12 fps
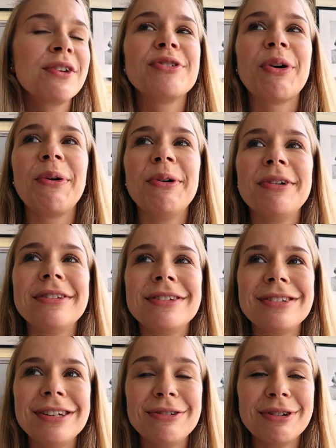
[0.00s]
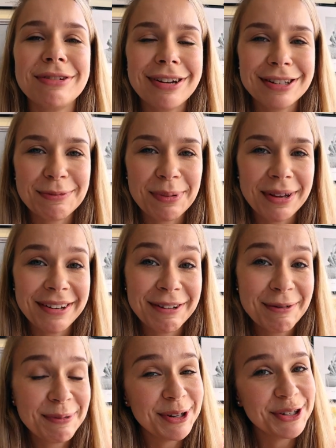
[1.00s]
So the secret
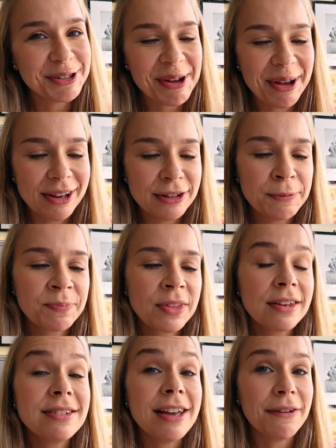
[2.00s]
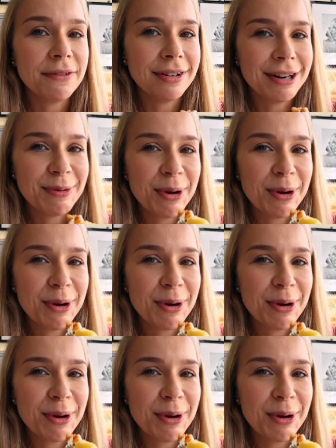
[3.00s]
recipe we just heard definitely